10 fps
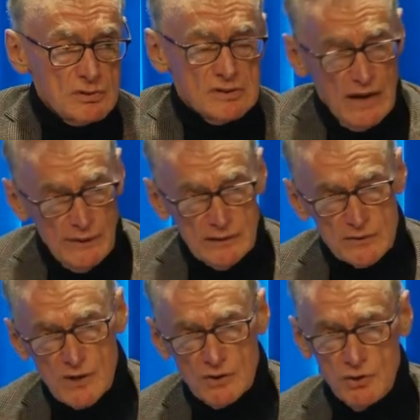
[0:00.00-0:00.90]
going to
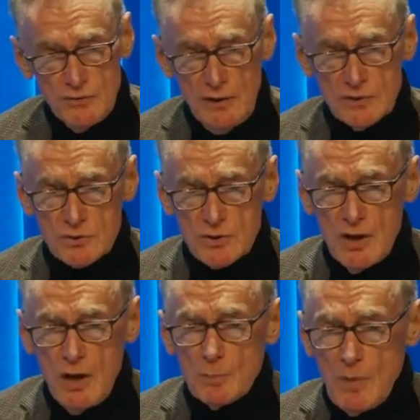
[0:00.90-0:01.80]
such events
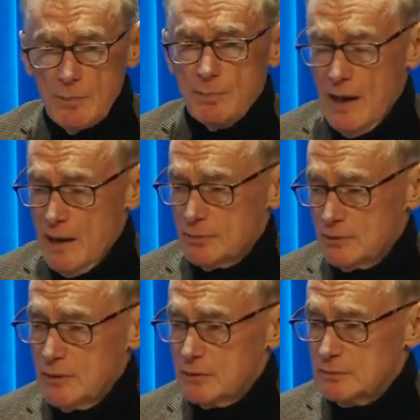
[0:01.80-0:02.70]
might be able
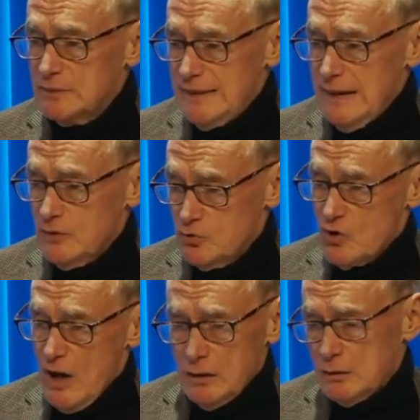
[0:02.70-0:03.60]
to, to get a
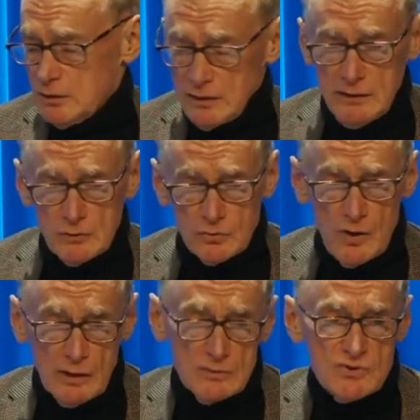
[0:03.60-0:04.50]
drug, an illegal
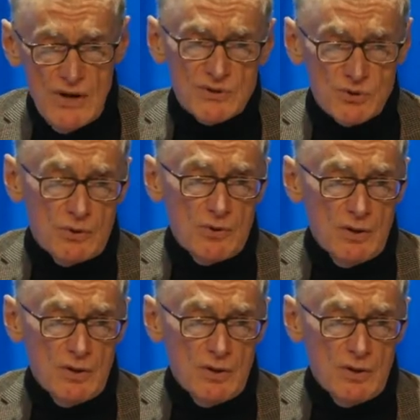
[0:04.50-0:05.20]
drug, tested